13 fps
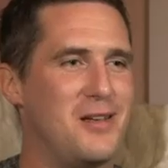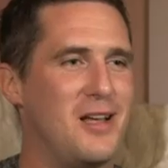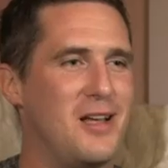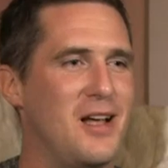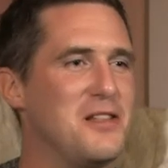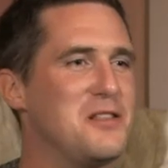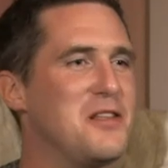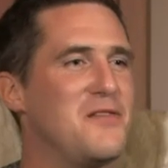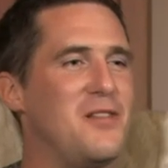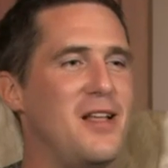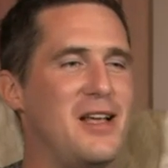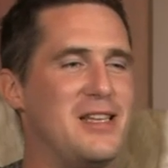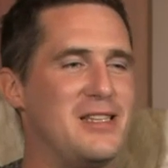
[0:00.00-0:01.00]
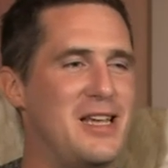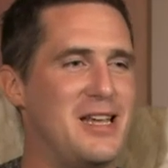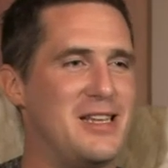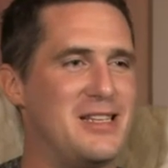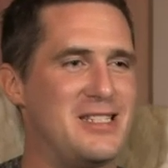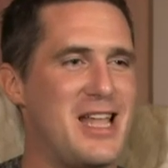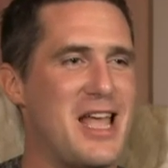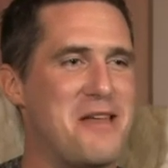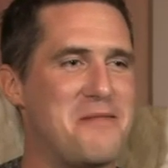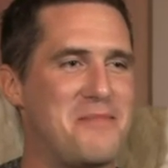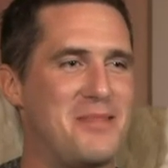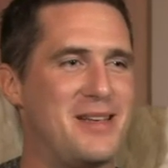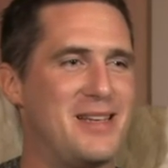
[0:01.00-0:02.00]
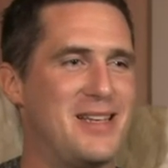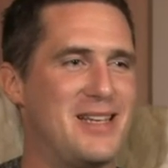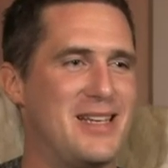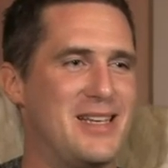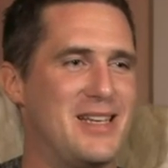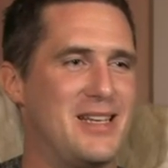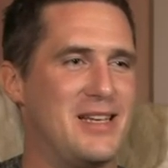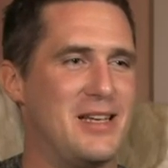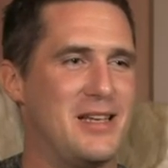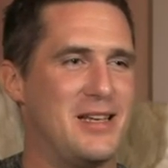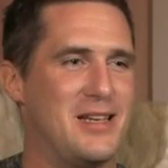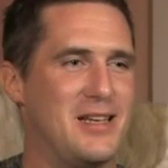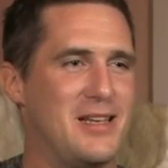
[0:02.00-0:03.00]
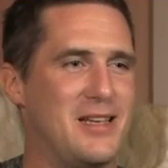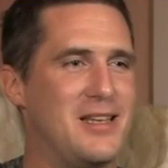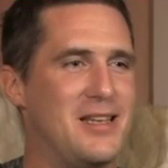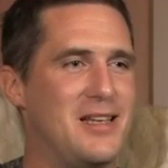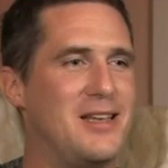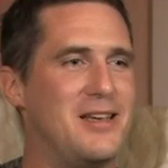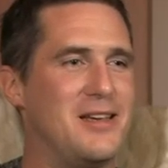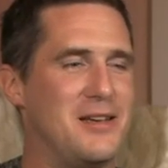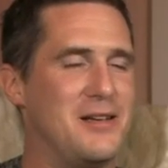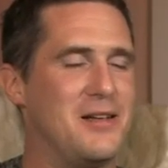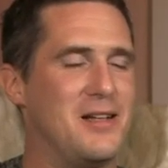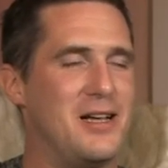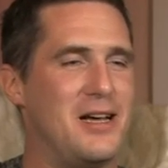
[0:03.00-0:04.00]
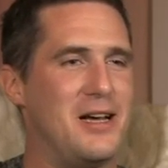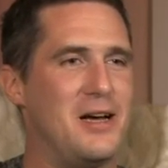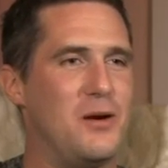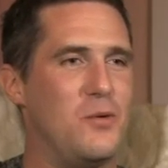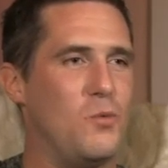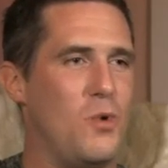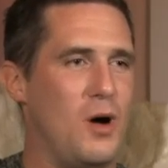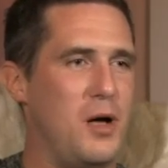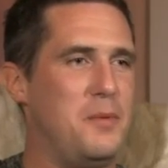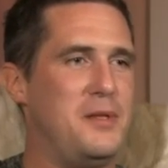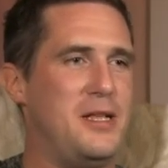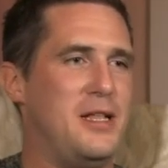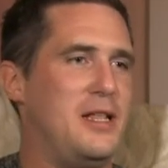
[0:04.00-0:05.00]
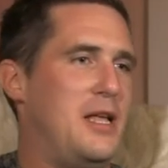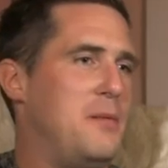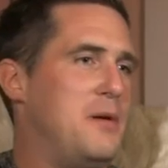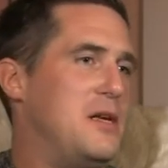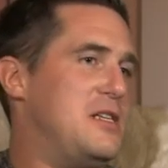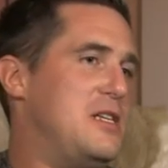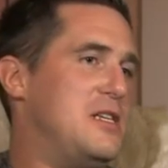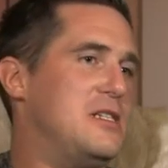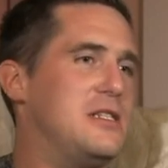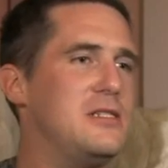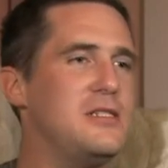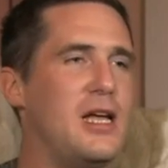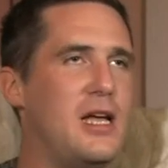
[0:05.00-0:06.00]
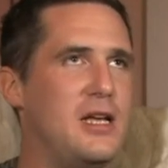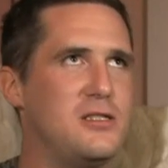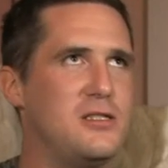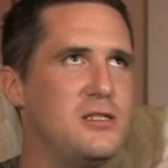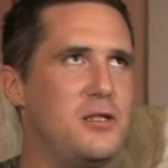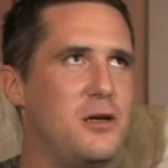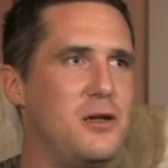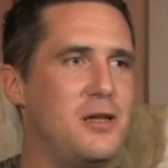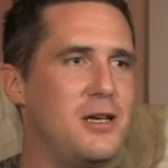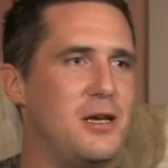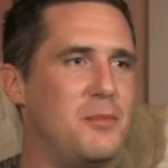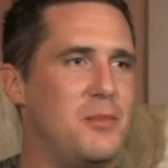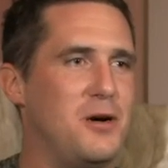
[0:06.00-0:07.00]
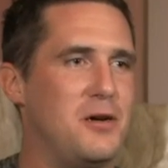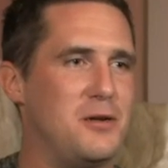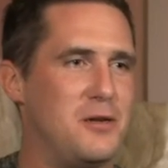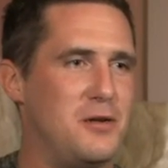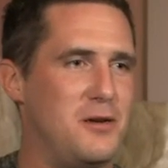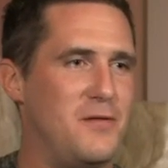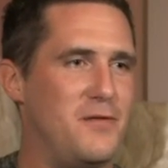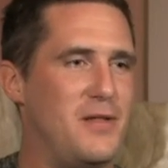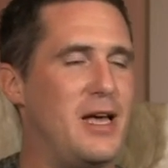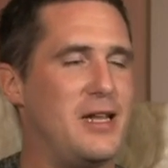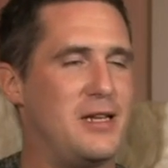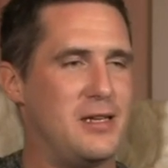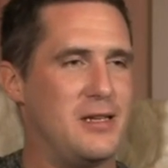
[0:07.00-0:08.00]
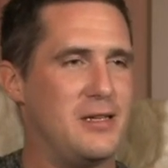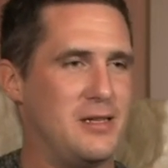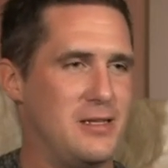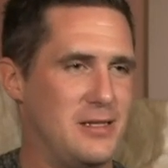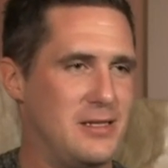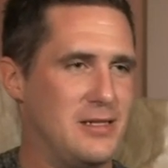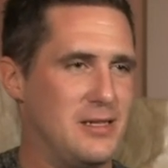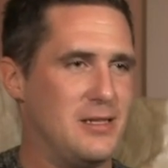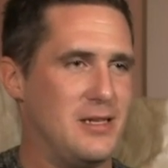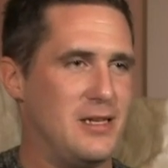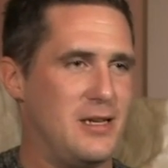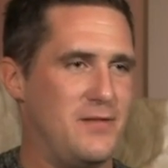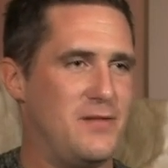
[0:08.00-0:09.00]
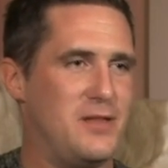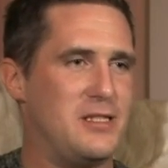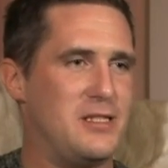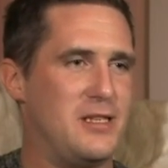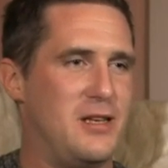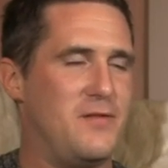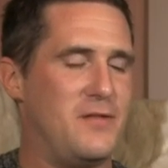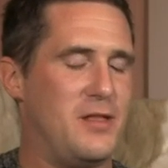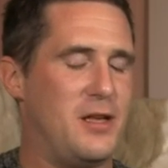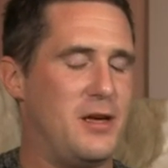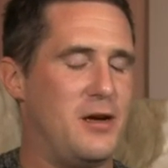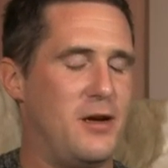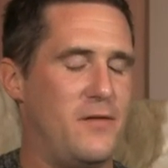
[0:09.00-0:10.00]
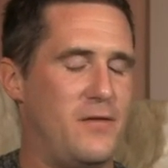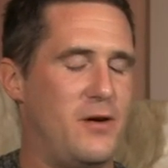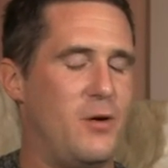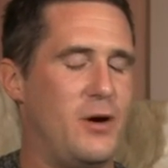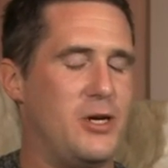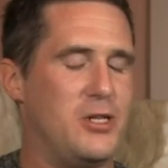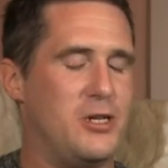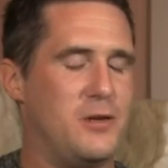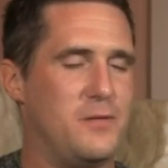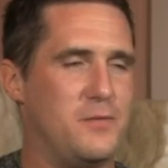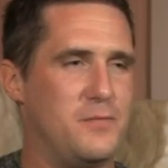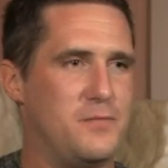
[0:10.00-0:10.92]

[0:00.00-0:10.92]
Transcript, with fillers: Yeah. I think like saying his name. All right. Yeah. Uh, why particularly him? Because he's he's third in command of that, of this of the of Galatia.